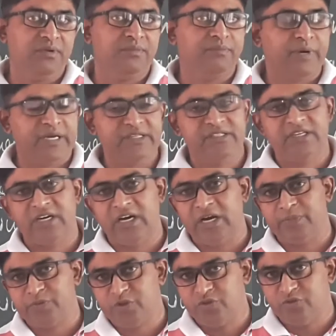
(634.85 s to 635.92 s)
by the
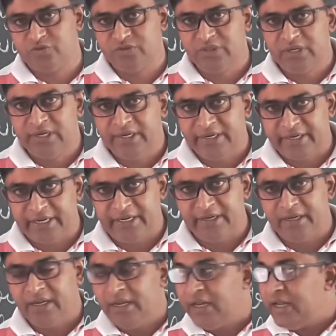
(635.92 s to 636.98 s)
afternoon
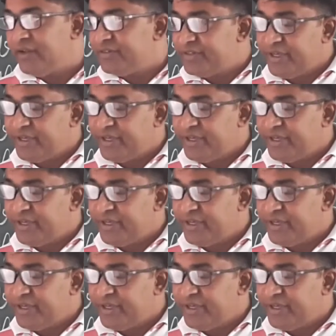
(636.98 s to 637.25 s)
train.